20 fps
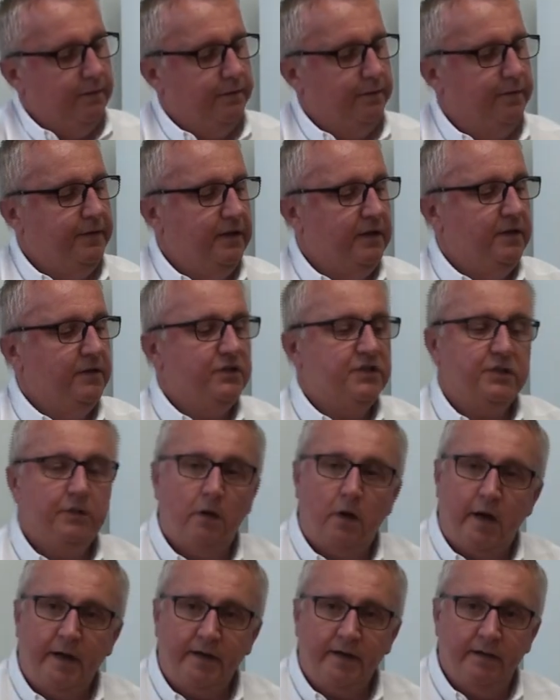the
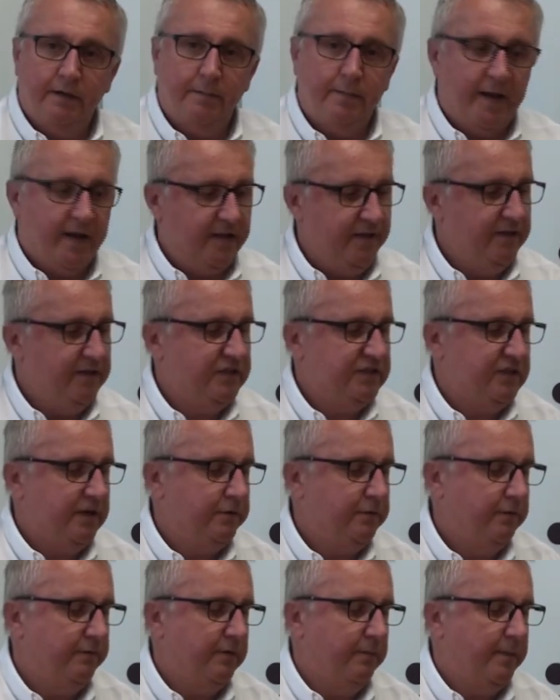slot in the
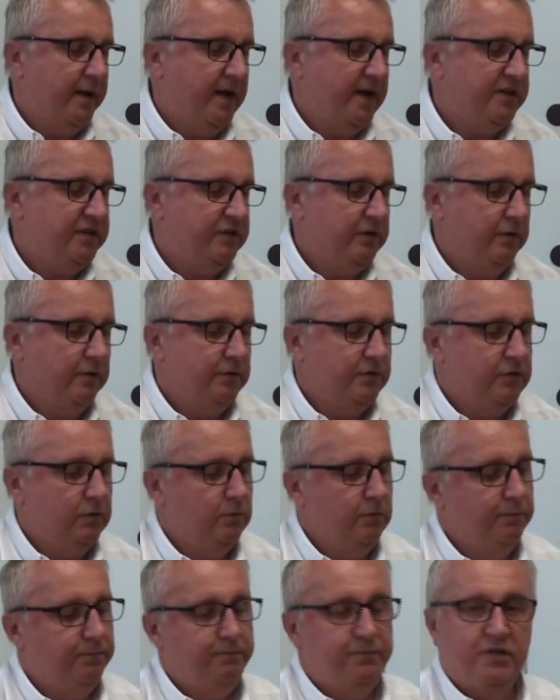center of the mast here. So
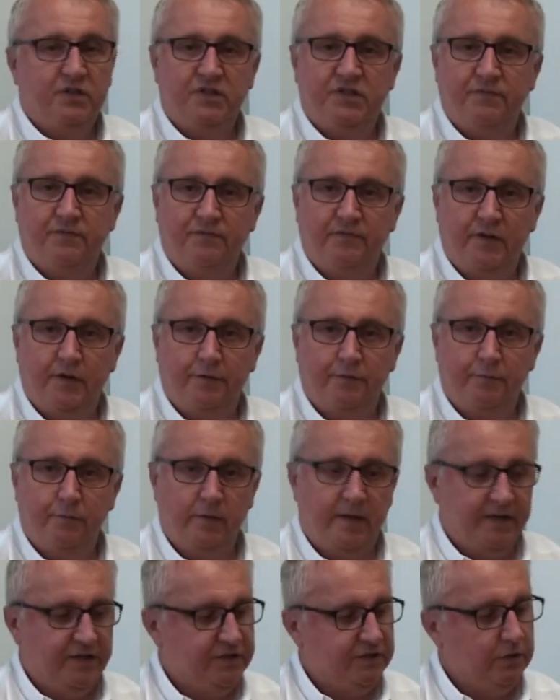we'll just fit it through
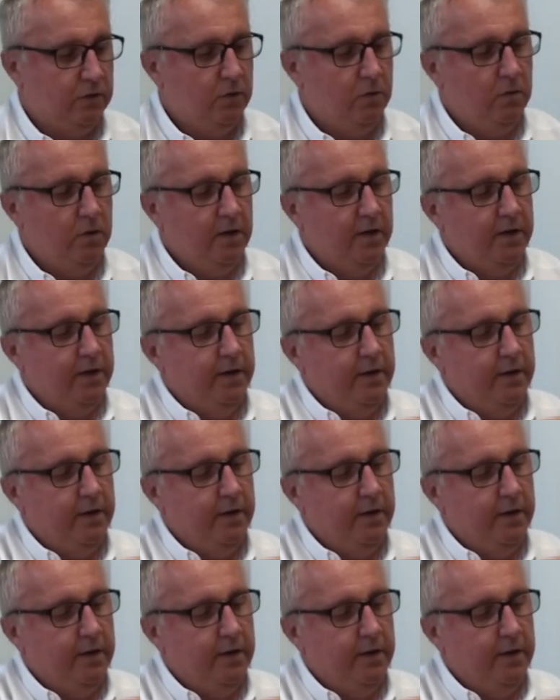like so.